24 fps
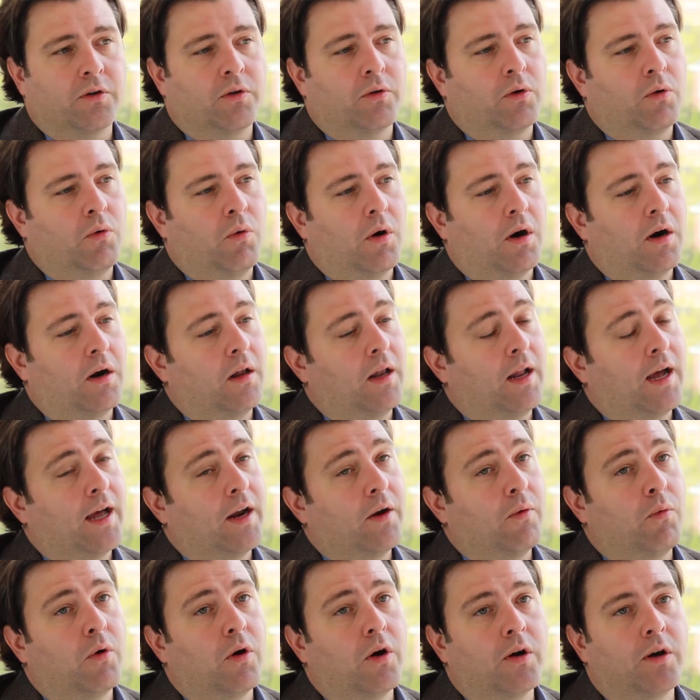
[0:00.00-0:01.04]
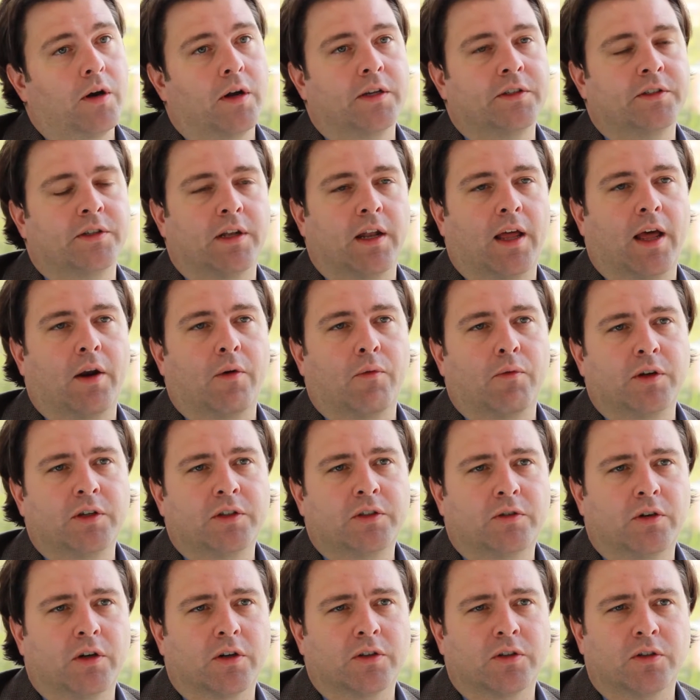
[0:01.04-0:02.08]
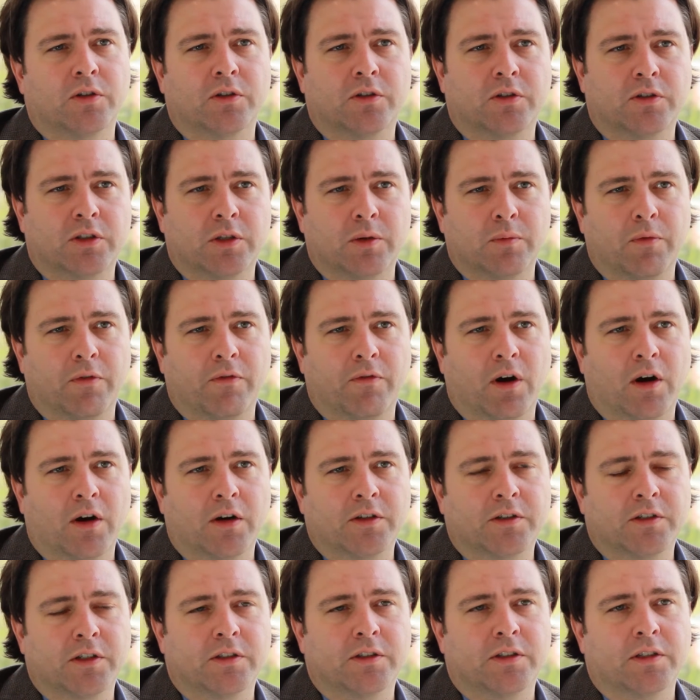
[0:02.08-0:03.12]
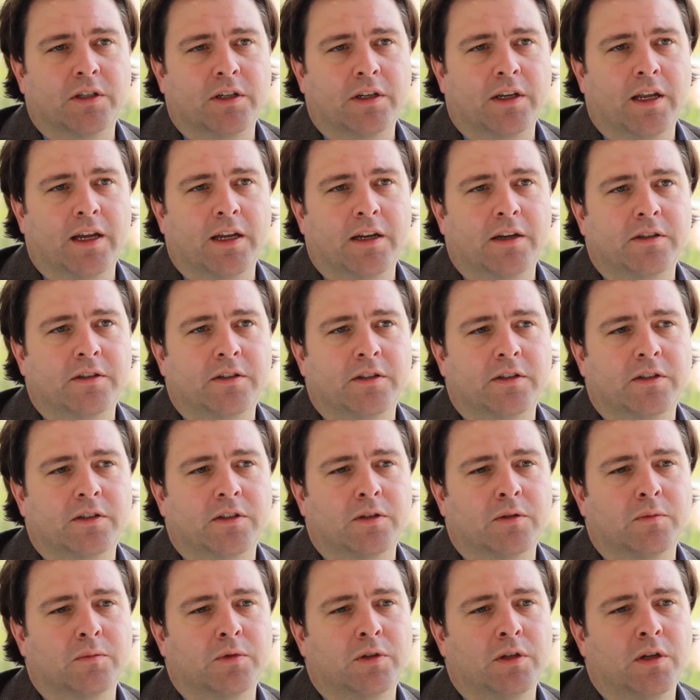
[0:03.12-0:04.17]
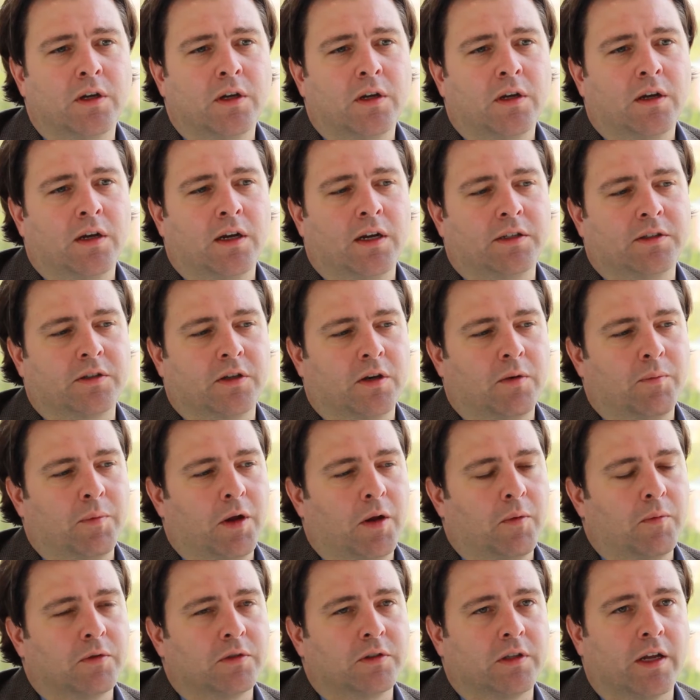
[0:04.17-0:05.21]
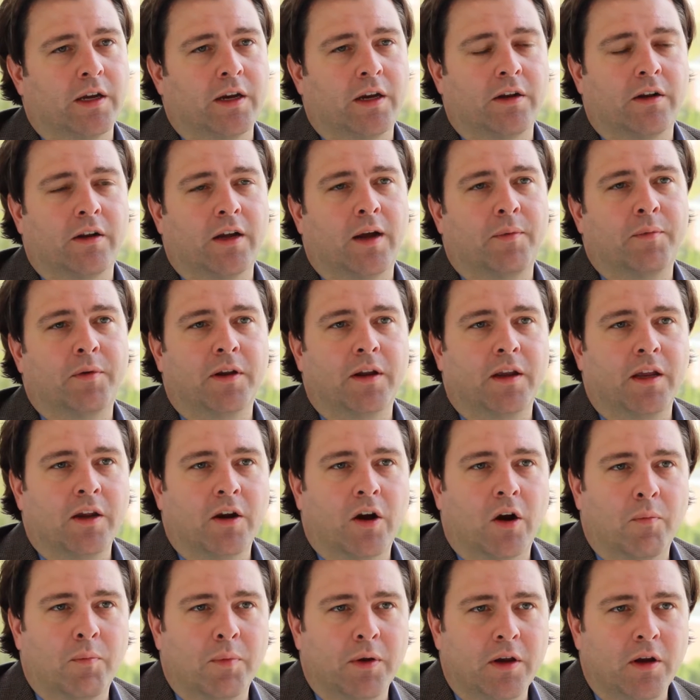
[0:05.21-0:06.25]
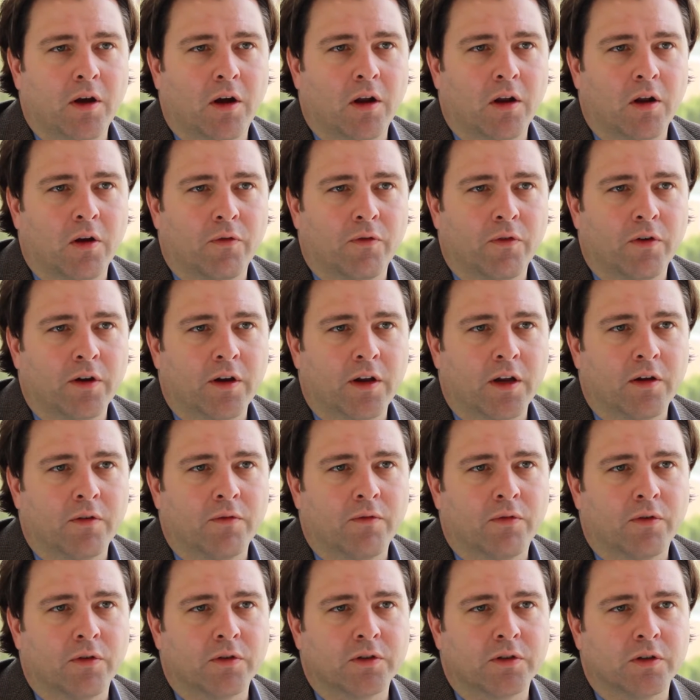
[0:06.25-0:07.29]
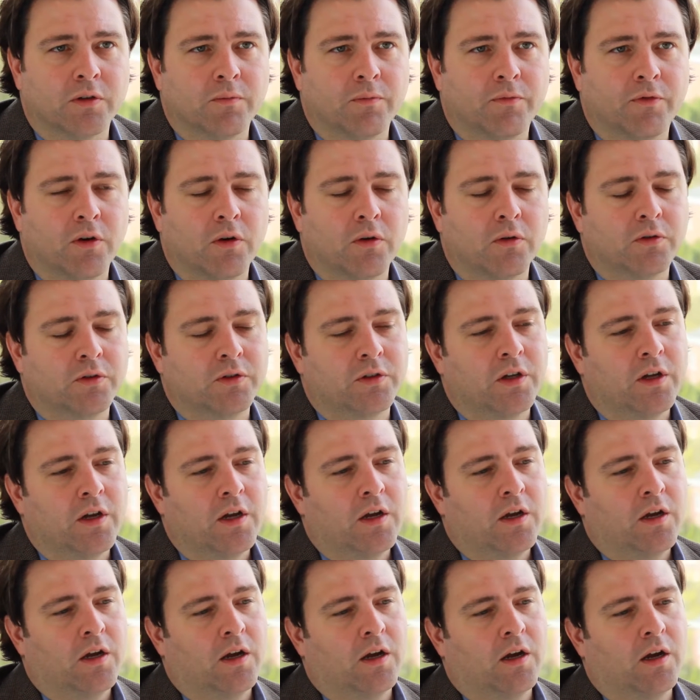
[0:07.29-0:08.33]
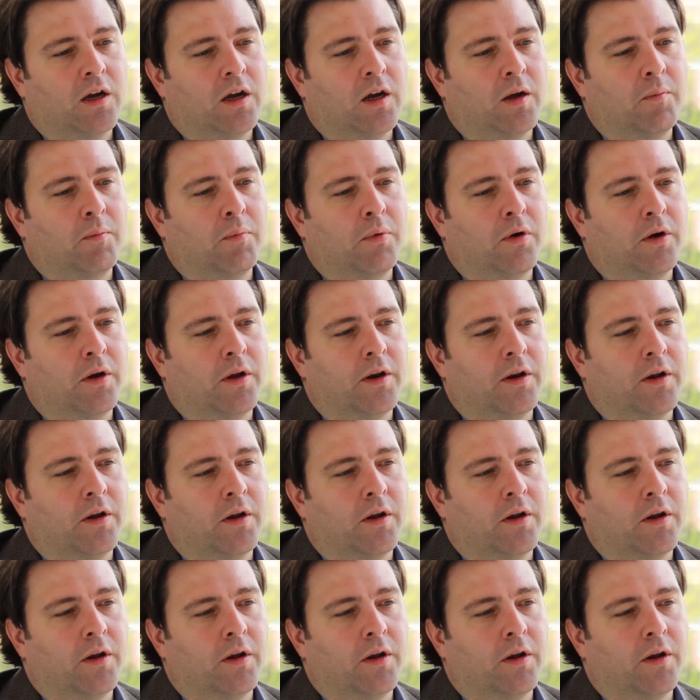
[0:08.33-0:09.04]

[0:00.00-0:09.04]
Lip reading: to require a lot of work. It's a lot of restructure to some of our existing data systems. It's going to be almost like adopting ERP all over again for some folks. But